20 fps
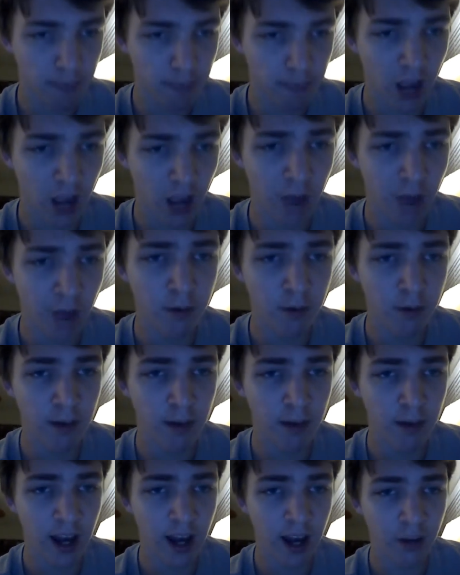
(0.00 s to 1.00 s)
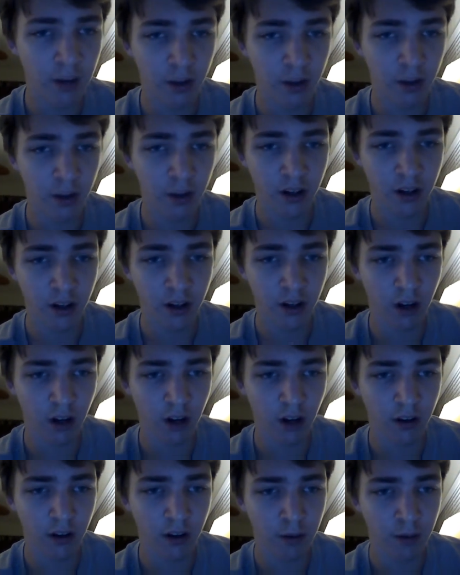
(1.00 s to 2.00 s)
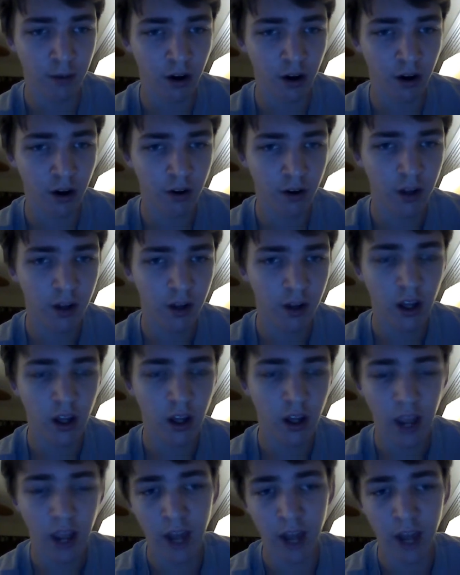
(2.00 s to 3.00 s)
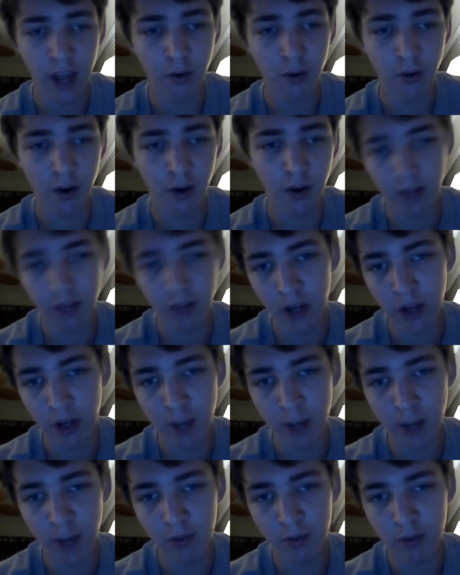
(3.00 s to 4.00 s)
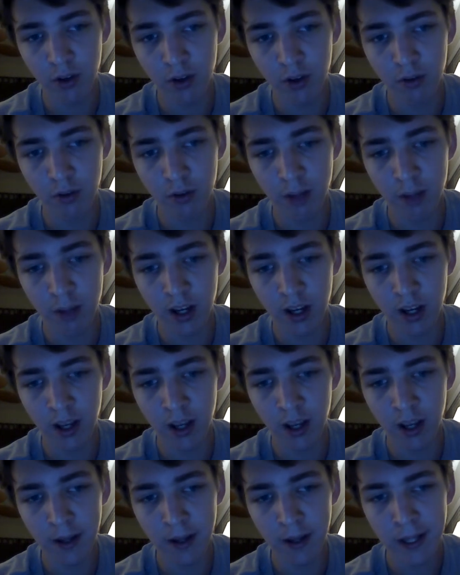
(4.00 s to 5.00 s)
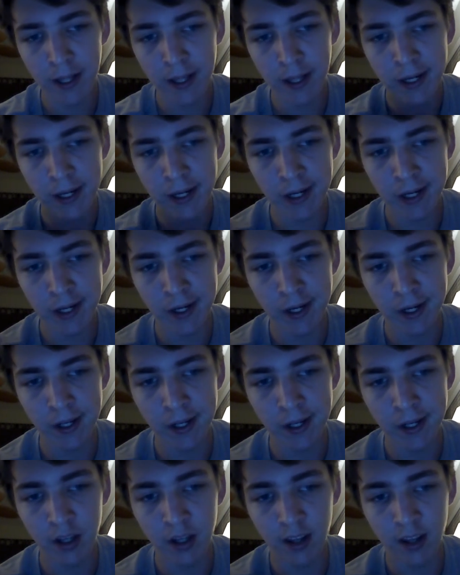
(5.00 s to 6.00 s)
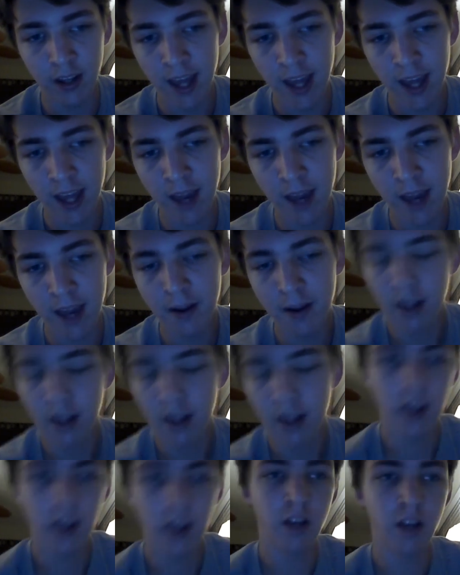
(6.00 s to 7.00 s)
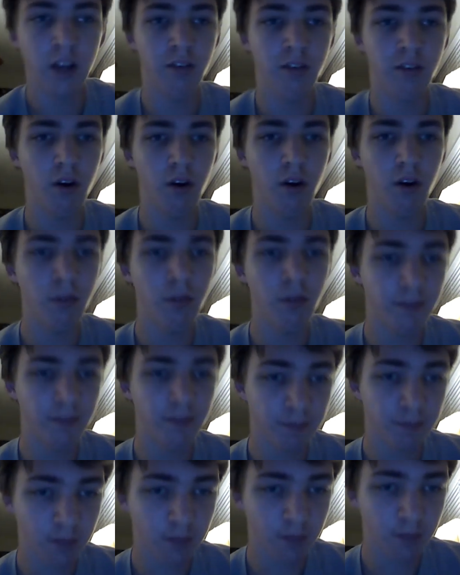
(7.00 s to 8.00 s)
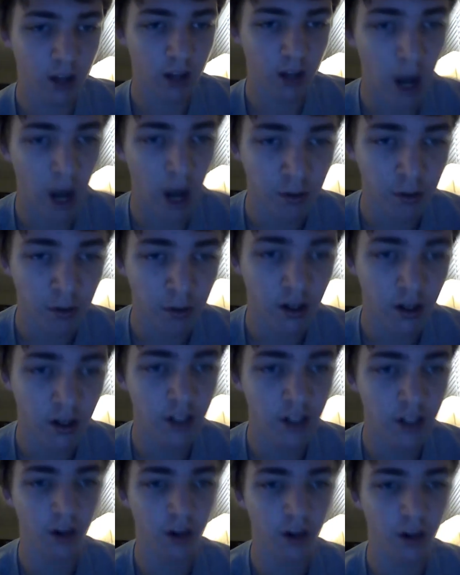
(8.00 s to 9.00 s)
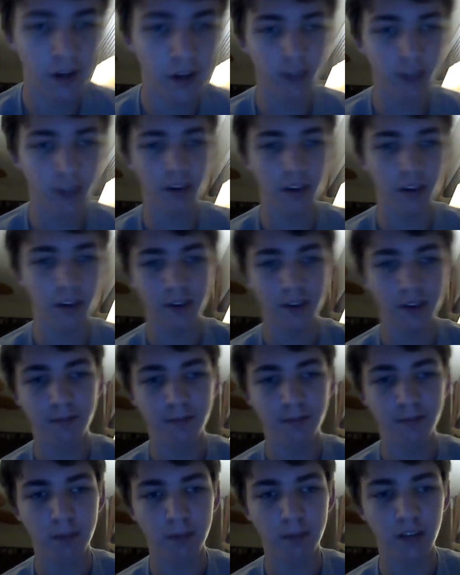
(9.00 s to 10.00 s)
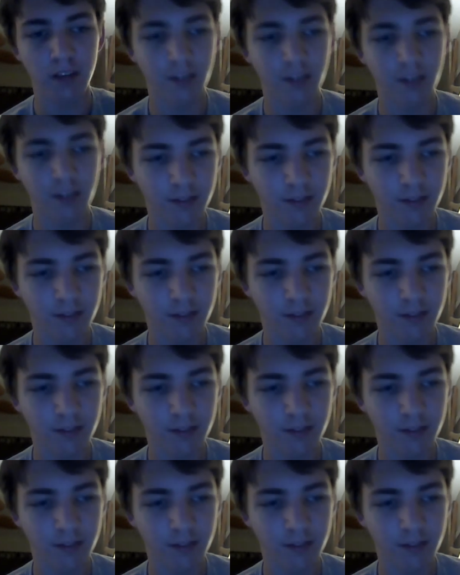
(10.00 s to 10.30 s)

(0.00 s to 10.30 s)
I will be back with another vlog tomorrow, and or a video game review, depending on the day. So I will talk to all you guys later. Peace.